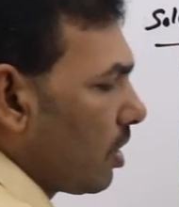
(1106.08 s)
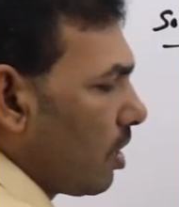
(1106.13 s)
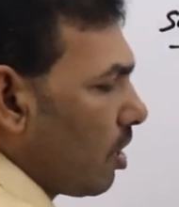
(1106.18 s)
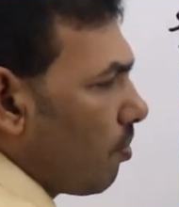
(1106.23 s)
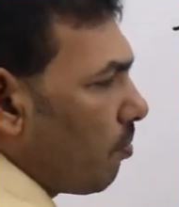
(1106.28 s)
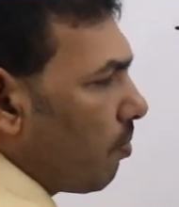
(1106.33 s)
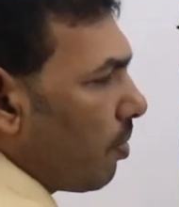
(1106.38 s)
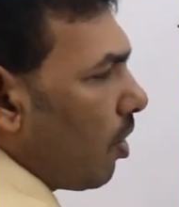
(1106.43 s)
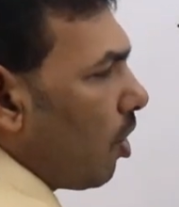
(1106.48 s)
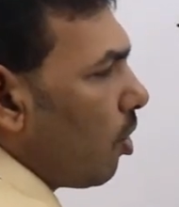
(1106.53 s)

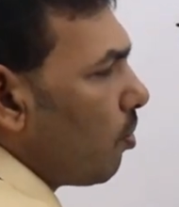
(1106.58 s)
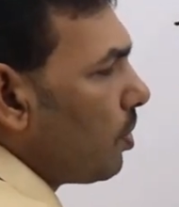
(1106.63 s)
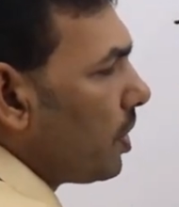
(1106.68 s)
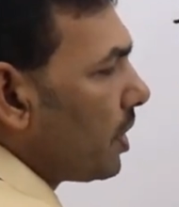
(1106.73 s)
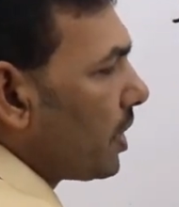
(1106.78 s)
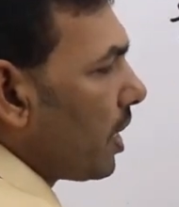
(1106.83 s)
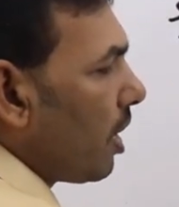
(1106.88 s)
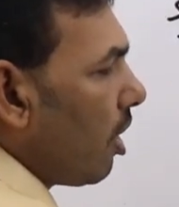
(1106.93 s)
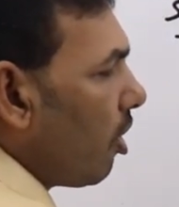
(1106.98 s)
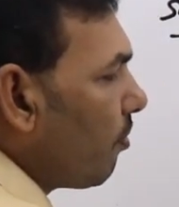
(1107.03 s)
Probability
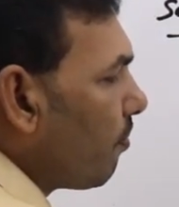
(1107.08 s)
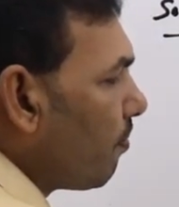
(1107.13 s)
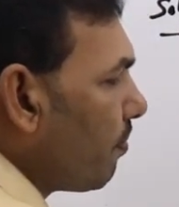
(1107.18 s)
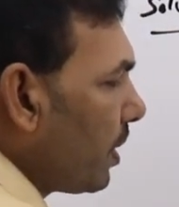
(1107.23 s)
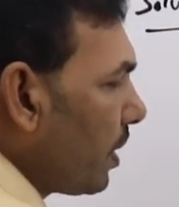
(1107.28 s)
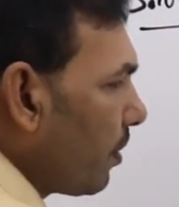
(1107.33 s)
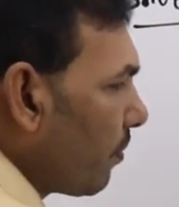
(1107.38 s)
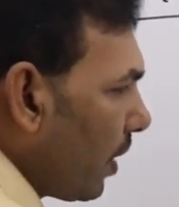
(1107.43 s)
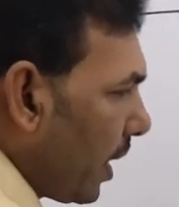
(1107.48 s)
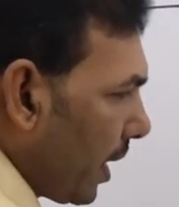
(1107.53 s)
of
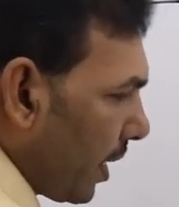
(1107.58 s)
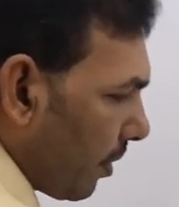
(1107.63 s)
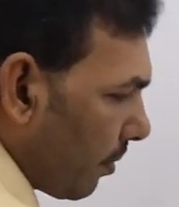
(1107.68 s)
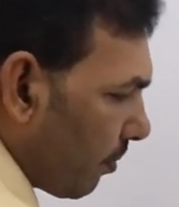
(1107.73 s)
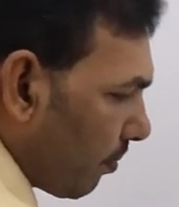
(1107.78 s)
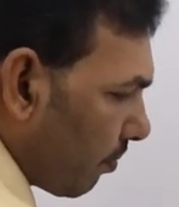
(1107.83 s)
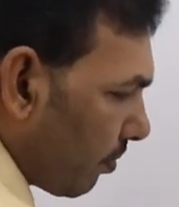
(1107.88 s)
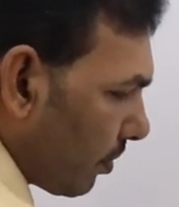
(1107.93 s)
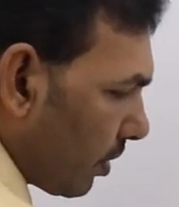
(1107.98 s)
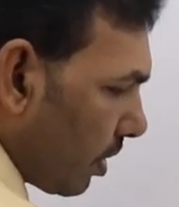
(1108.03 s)
B1
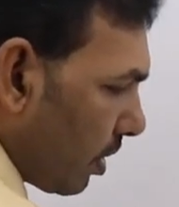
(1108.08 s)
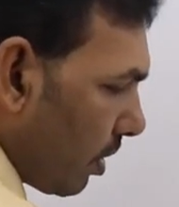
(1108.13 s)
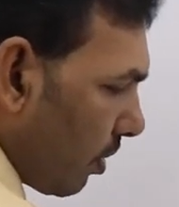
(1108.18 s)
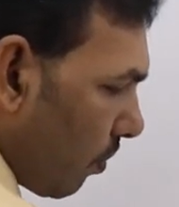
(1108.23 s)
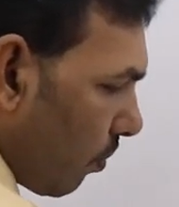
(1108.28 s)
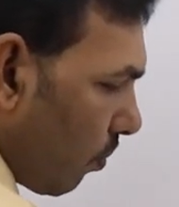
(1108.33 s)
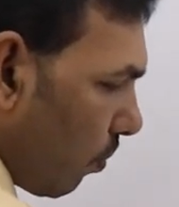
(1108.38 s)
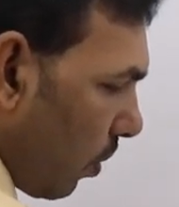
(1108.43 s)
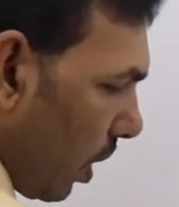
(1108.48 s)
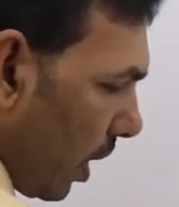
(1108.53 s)

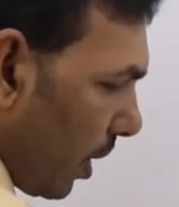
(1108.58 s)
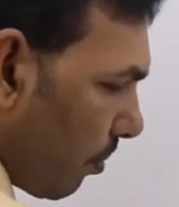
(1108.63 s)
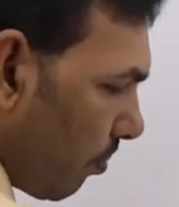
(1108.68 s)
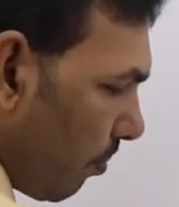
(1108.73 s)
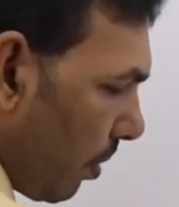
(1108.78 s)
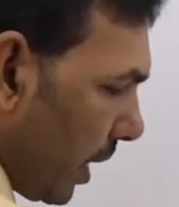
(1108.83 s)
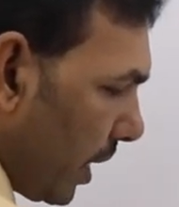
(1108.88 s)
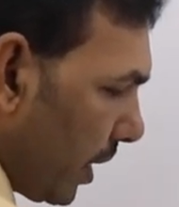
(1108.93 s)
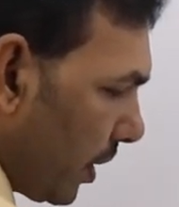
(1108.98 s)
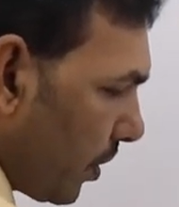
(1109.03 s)
1
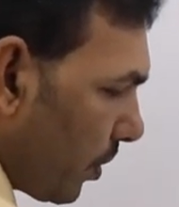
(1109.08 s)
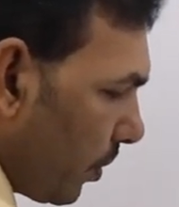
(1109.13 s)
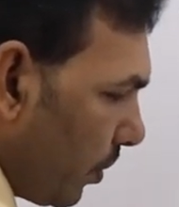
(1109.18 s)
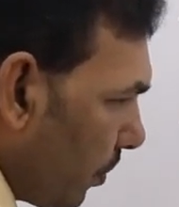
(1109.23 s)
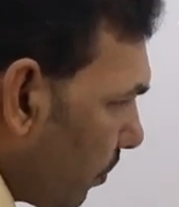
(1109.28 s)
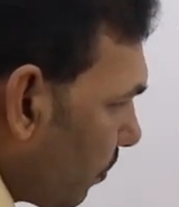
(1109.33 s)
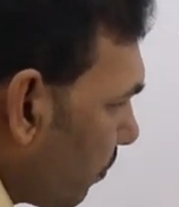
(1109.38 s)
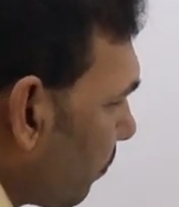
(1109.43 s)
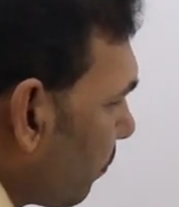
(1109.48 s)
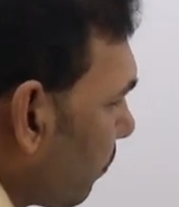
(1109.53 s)
by
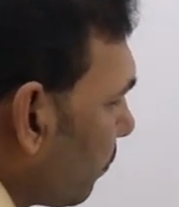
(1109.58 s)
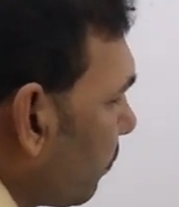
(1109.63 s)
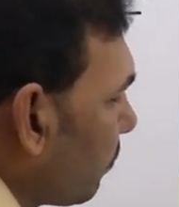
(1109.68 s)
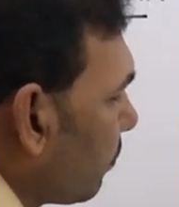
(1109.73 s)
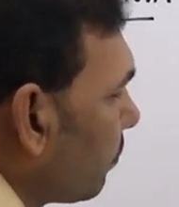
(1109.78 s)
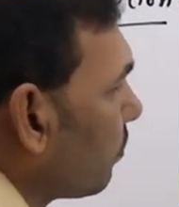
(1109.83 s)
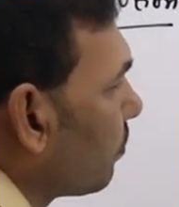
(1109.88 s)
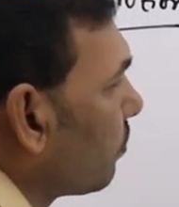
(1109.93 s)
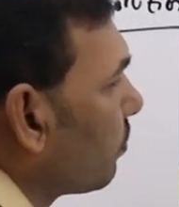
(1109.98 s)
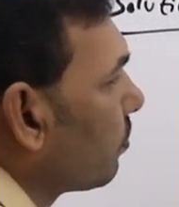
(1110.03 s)
2,
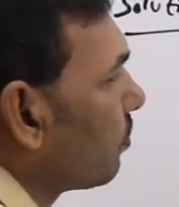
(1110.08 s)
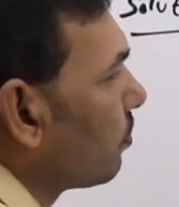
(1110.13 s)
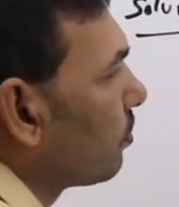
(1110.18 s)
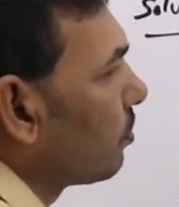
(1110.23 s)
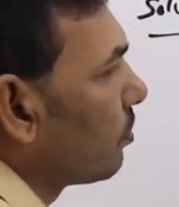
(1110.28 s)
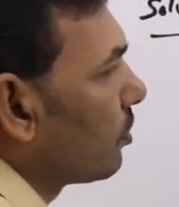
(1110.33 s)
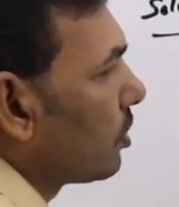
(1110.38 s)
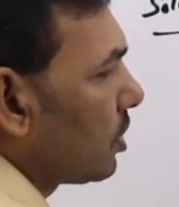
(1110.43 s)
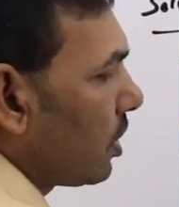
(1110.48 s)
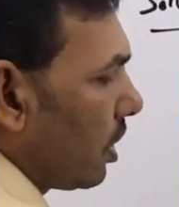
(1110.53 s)

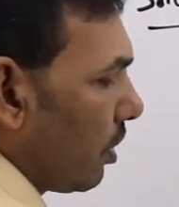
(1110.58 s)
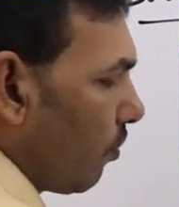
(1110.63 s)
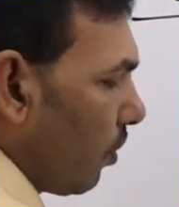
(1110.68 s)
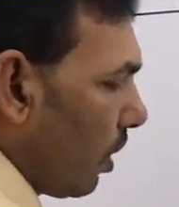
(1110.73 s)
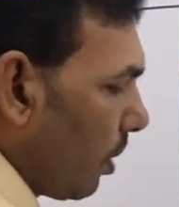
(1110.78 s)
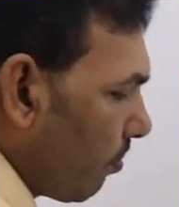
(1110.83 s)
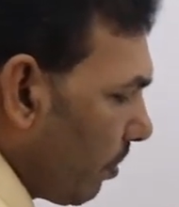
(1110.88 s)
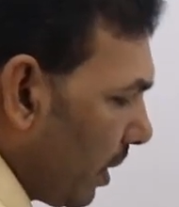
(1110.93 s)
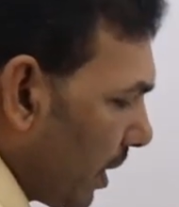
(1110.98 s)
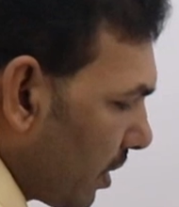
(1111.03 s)
sorry 1
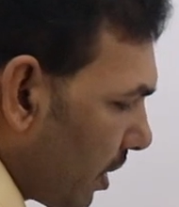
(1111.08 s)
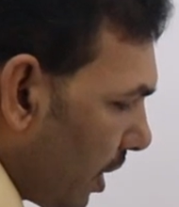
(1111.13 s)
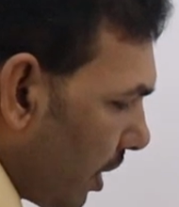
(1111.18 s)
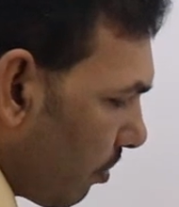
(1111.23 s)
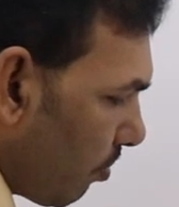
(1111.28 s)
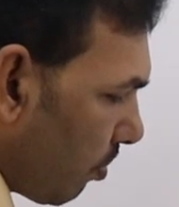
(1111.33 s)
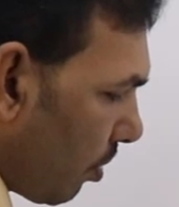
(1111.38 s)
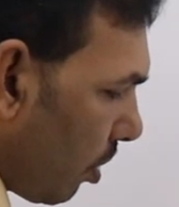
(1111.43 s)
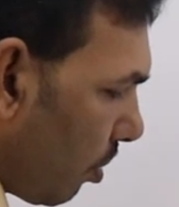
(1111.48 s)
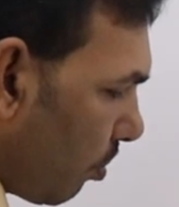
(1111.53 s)
by 3,
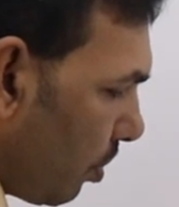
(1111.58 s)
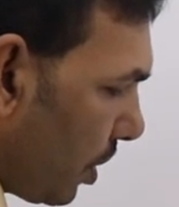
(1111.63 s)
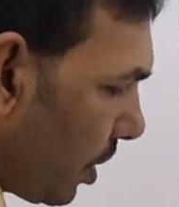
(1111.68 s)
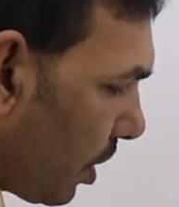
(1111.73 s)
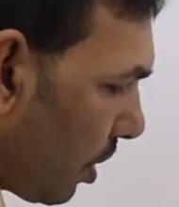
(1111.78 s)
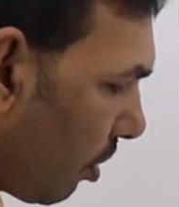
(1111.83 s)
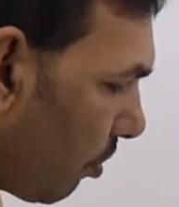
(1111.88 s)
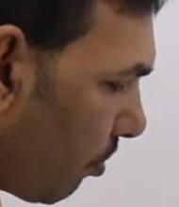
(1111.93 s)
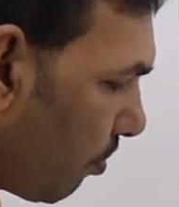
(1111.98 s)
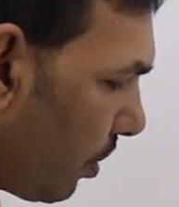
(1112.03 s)
probability
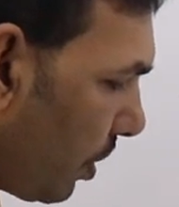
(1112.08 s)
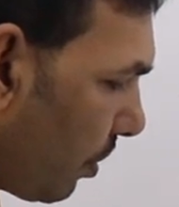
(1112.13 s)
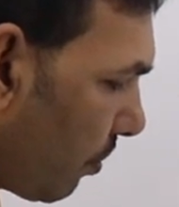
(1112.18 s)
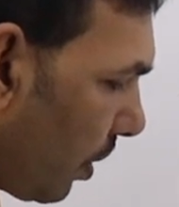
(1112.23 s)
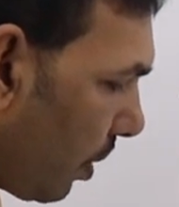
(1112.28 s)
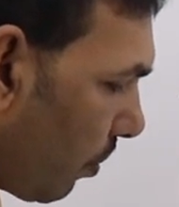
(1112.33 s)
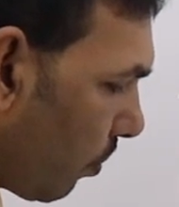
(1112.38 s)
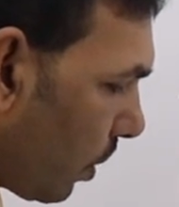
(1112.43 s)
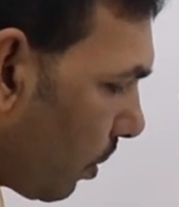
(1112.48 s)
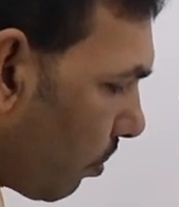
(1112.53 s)
of B1
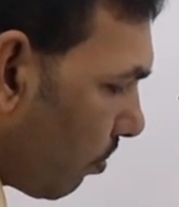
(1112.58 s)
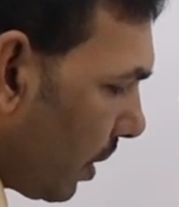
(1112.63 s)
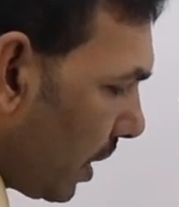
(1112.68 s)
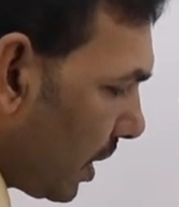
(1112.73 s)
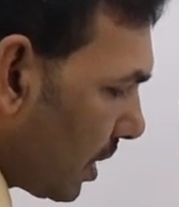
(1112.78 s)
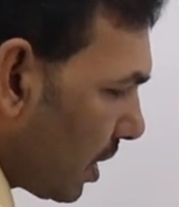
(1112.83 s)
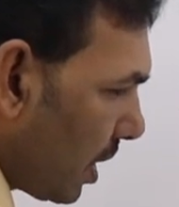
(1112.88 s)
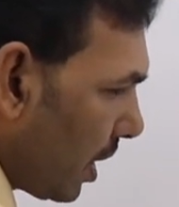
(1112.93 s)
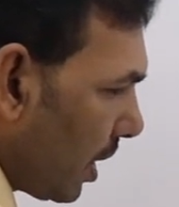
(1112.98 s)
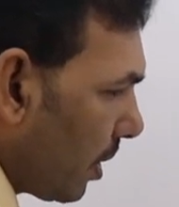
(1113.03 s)
1 by
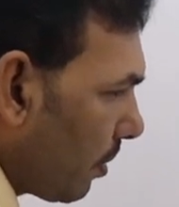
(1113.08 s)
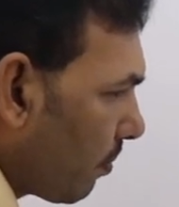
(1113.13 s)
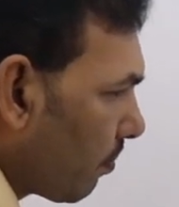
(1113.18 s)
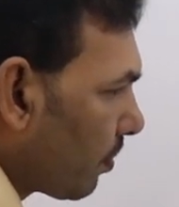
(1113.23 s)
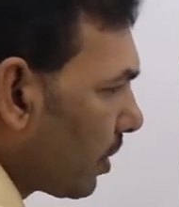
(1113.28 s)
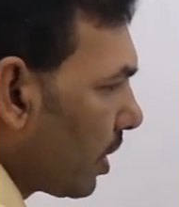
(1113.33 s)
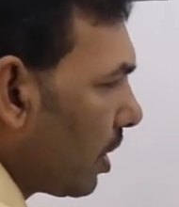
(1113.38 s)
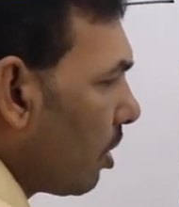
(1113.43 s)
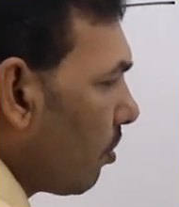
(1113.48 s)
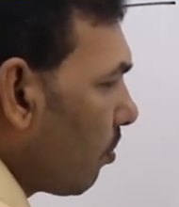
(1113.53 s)
3,
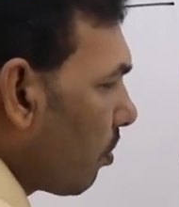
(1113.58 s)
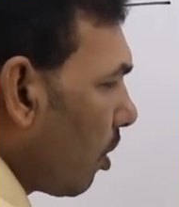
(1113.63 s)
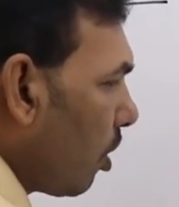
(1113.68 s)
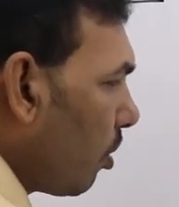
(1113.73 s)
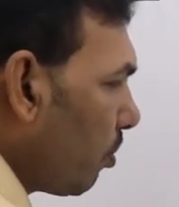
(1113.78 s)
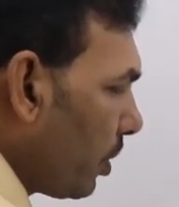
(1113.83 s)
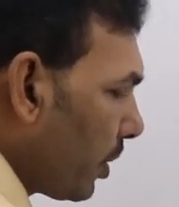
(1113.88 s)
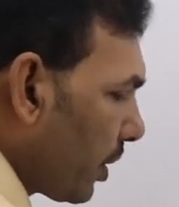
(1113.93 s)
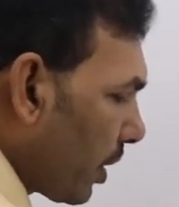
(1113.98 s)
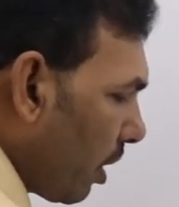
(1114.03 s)

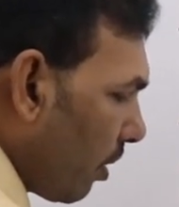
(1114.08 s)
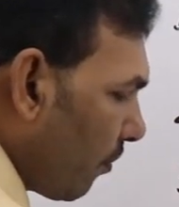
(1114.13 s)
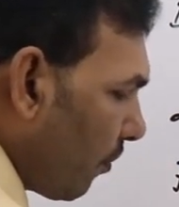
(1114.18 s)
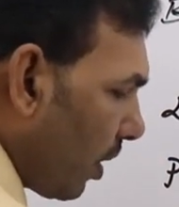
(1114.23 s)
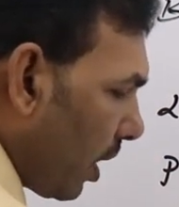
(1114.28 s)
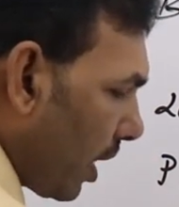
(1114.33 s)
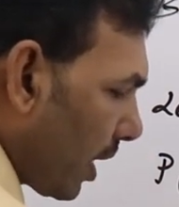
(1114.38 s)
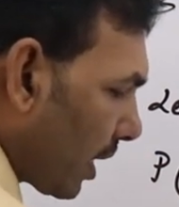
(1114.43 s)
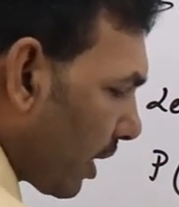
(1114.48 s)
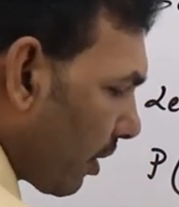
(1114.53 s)
probability of
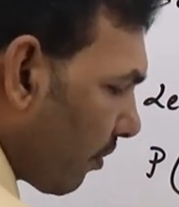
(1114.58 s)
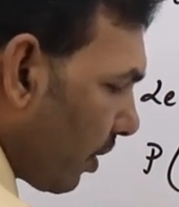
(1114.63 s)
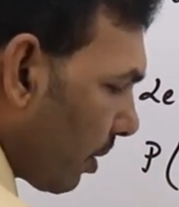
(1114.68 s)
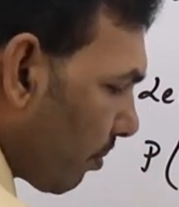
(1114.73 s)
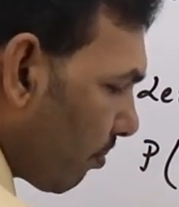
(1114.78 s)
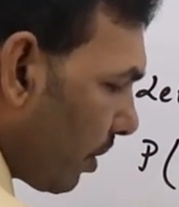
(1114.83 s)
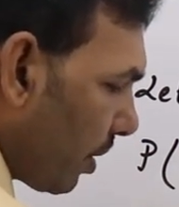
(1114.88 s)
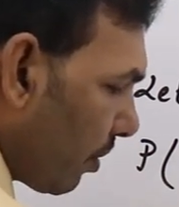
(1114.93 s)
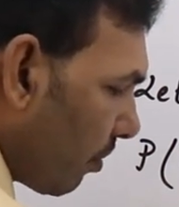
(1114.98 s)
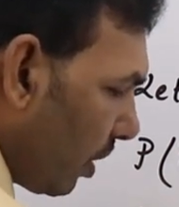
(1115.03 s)
R given
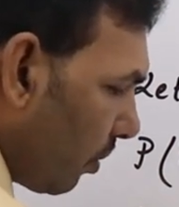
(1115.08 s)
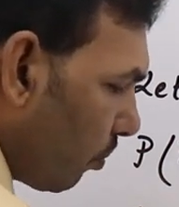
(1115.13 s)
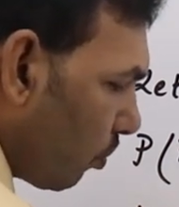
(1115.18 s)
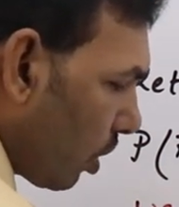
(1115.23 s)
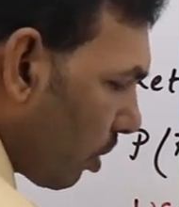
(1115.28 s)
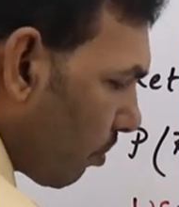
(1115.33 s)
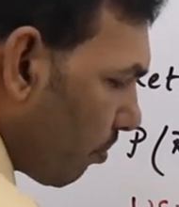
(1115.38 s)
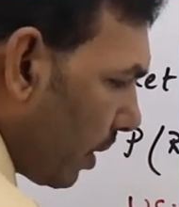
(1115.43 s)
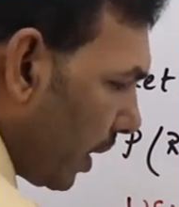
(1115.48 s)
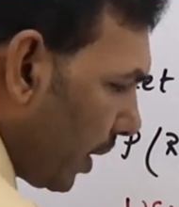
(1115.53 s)
B1
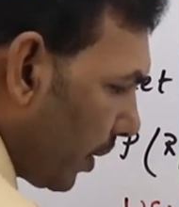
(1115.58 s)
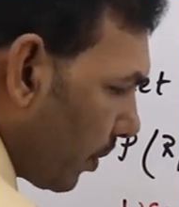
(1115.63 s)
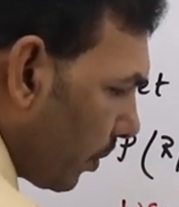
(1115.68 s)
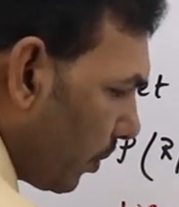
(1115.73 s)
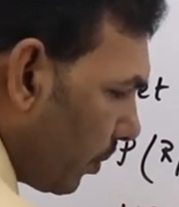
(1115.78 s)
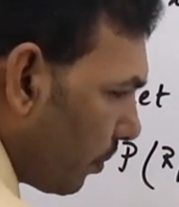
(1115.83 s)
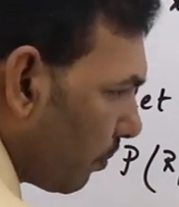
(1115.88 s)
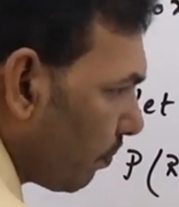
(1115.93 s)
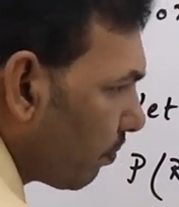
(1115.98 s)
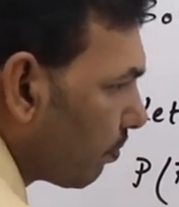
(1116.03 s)
1 by 2,